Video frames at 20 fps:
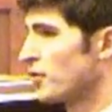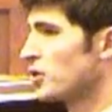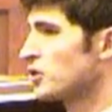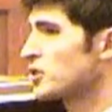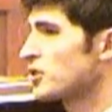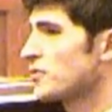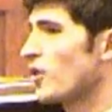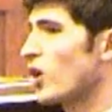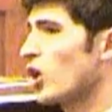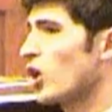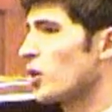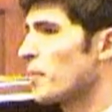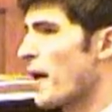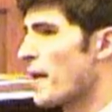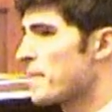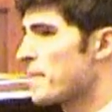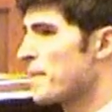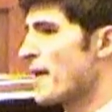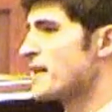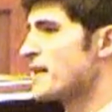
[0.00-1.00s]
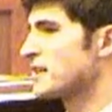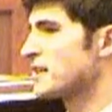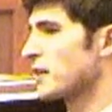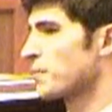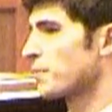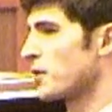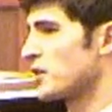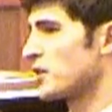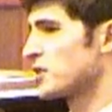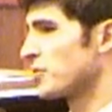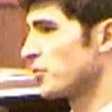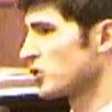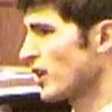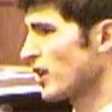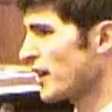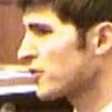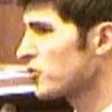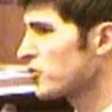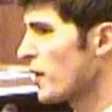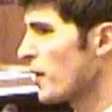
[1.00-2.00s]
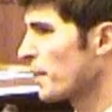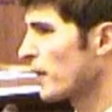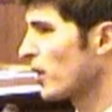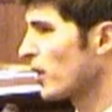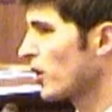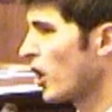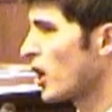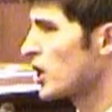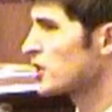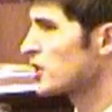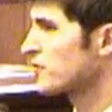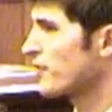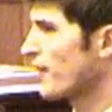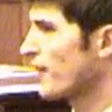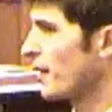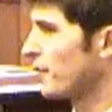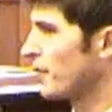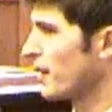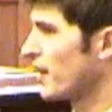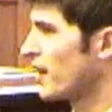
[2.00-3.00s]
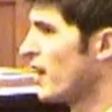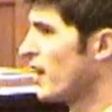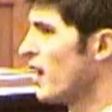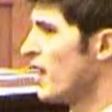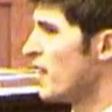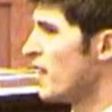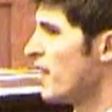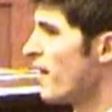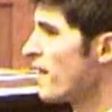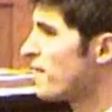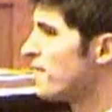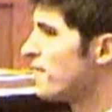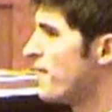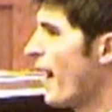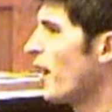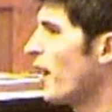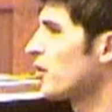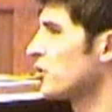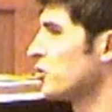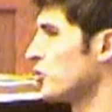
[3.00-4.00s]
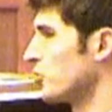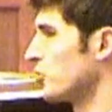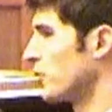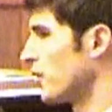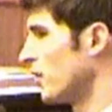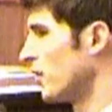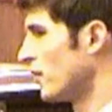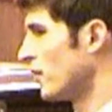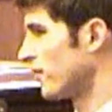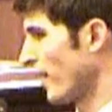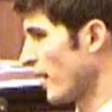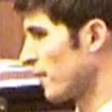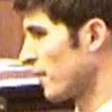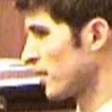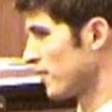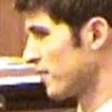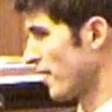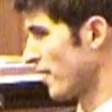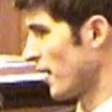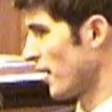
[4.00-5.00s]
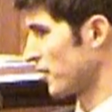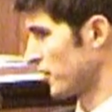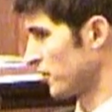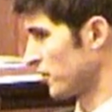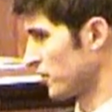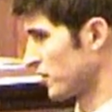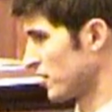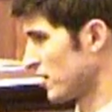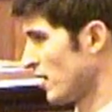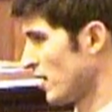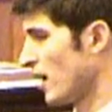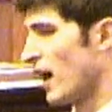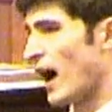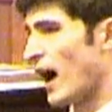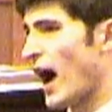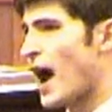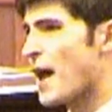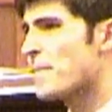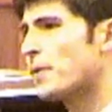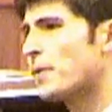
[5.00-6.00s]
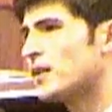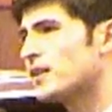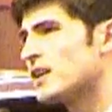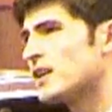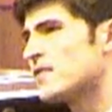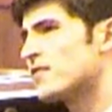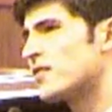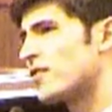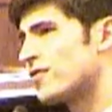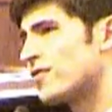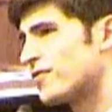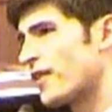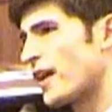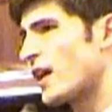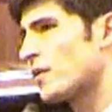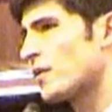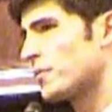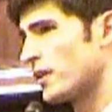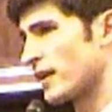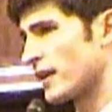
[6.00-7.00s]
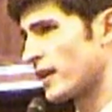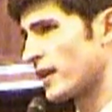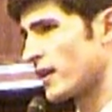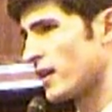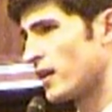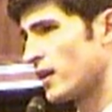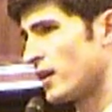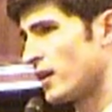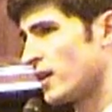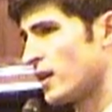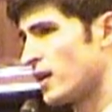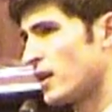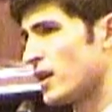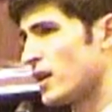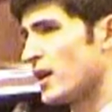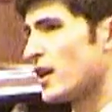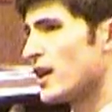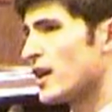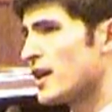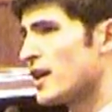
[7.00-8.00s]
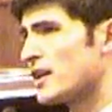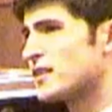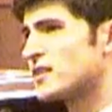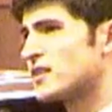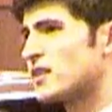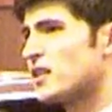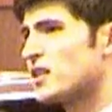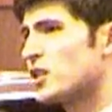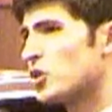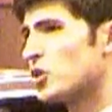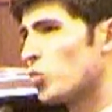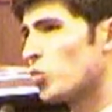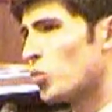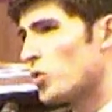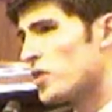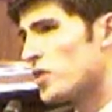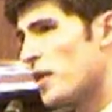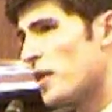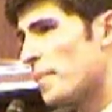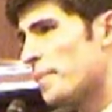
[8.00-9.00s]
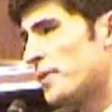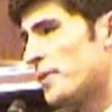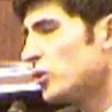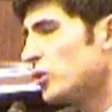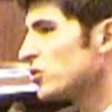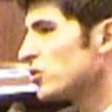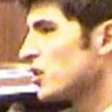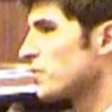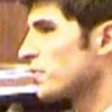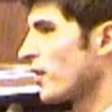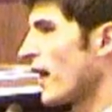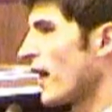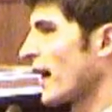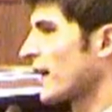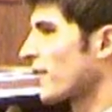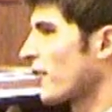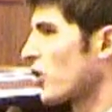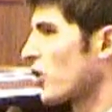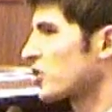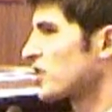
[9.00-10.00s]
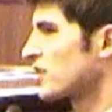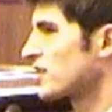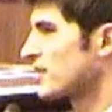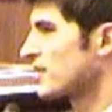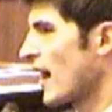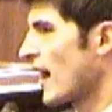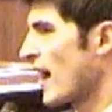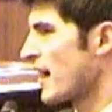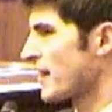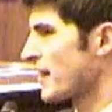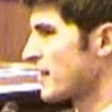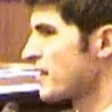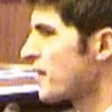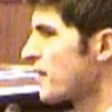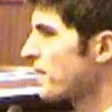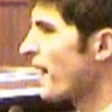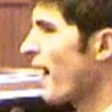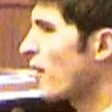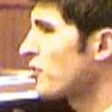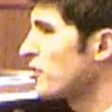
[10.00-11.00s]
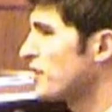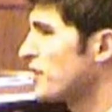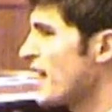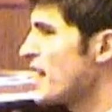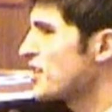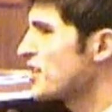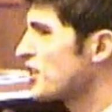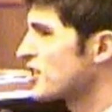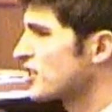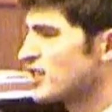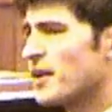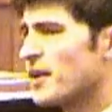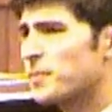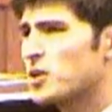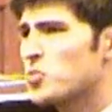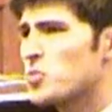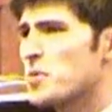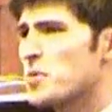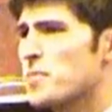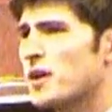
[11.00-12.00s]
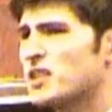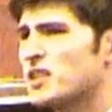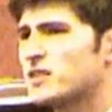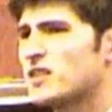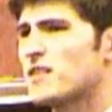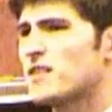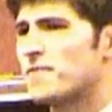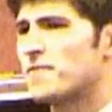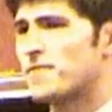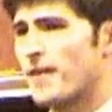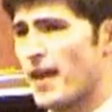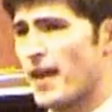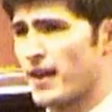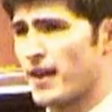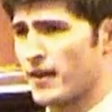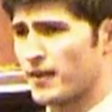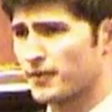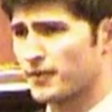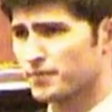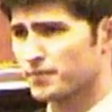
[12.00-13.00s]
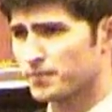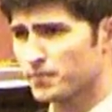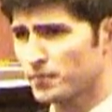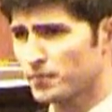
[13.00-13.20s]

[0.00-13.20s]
First of all, are my basic principles. I grew up in a large family that value family values. I believe the family is the building block of our society, the foundation, something we must defend.